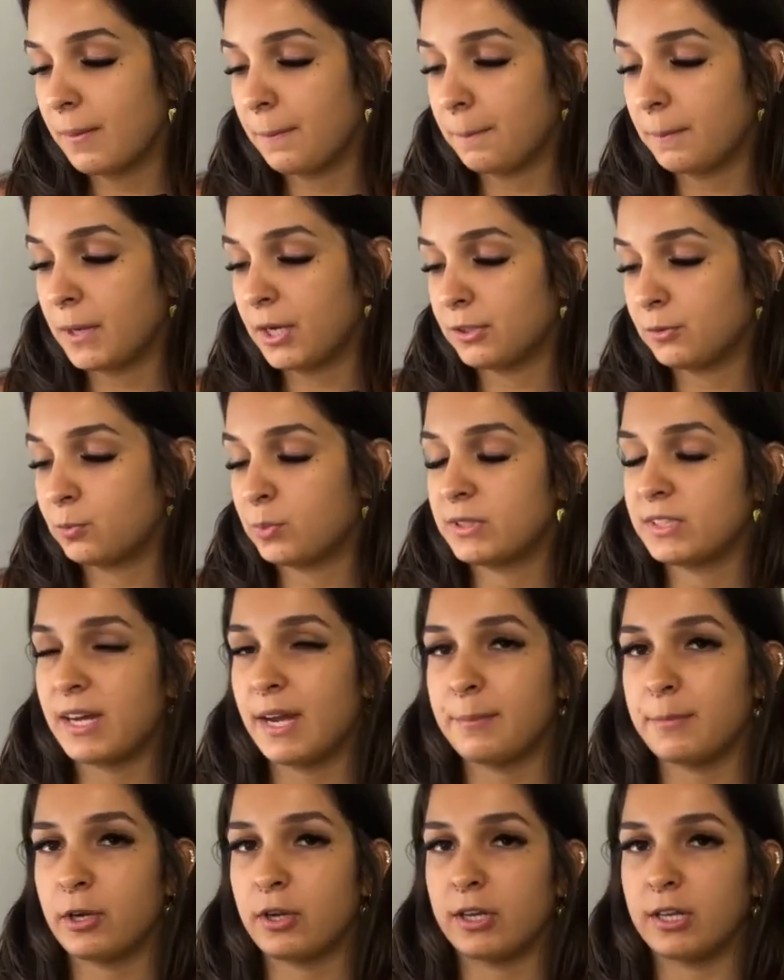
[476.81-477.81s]
But with
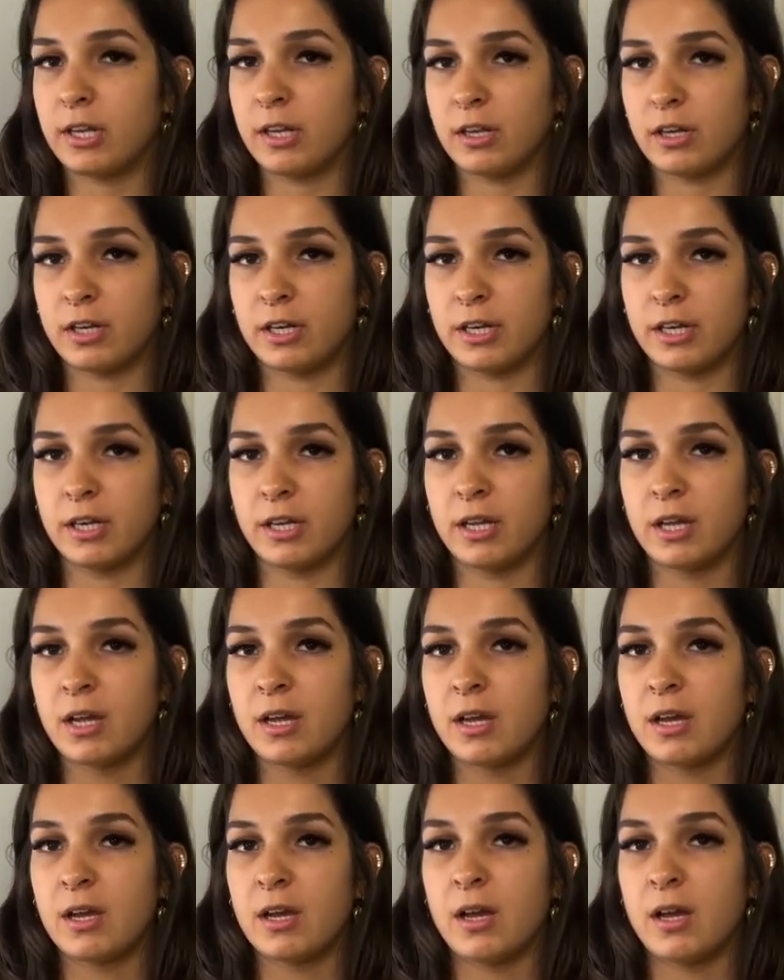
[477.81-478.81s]
time, you're gonna learn.
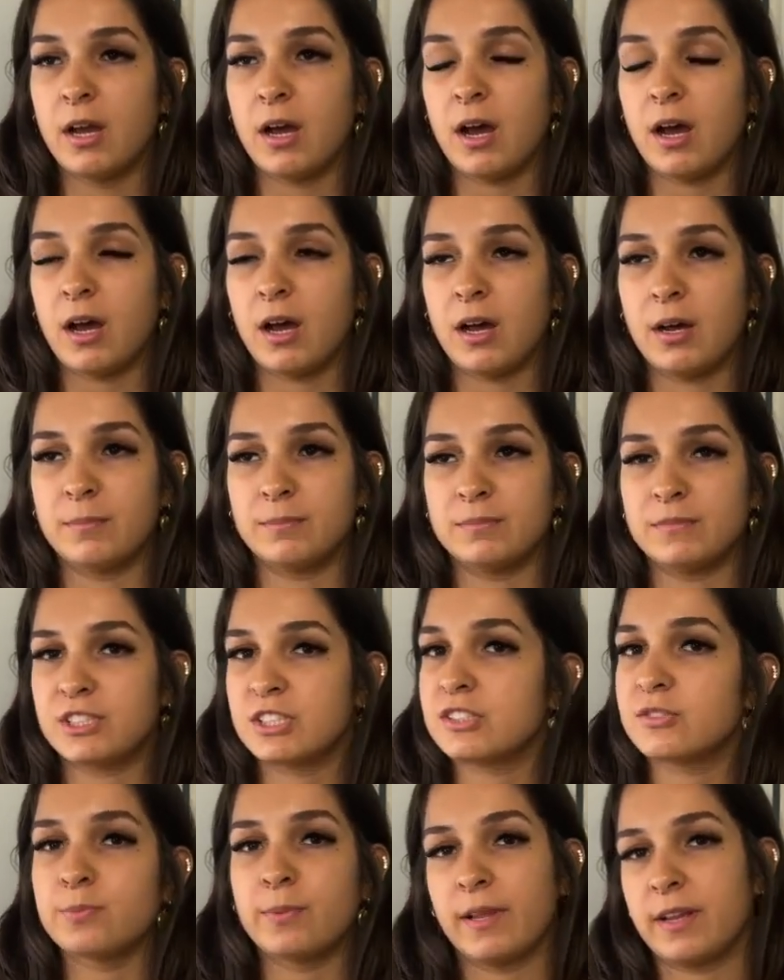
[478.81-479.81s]

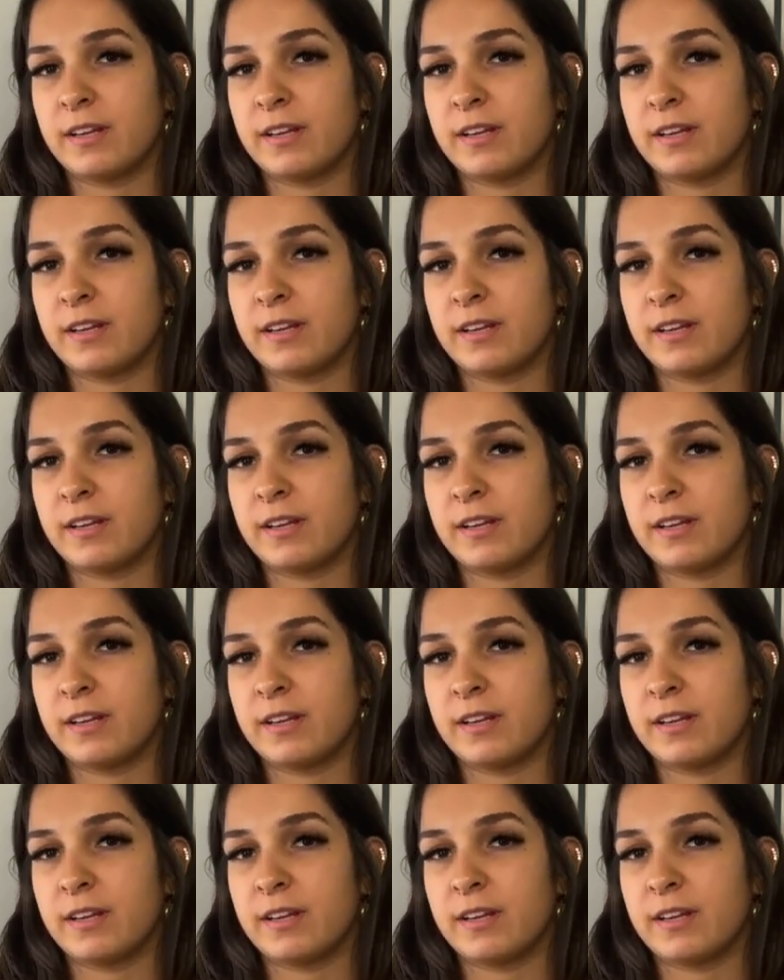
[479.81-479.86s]
Just with